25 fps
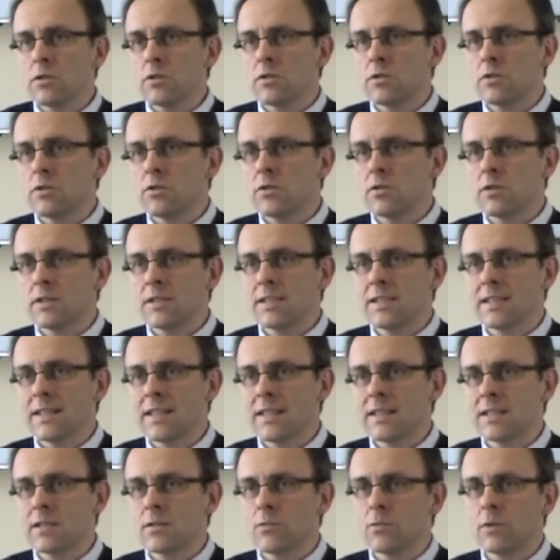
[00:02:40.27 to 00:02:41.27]

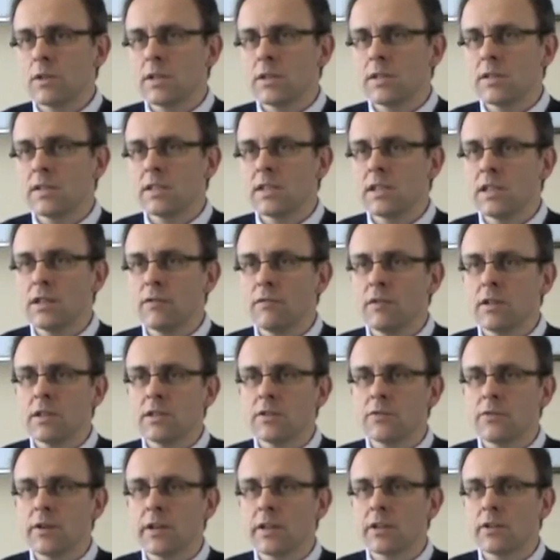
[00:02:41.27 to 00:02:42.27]
success with a sleeve
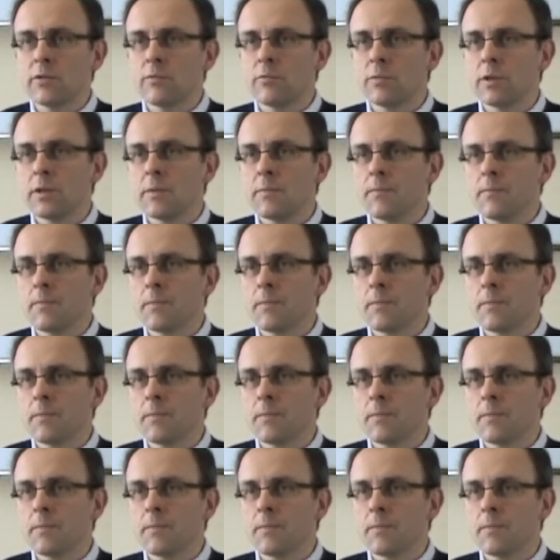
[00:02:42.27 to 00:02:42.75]
gastrectomy.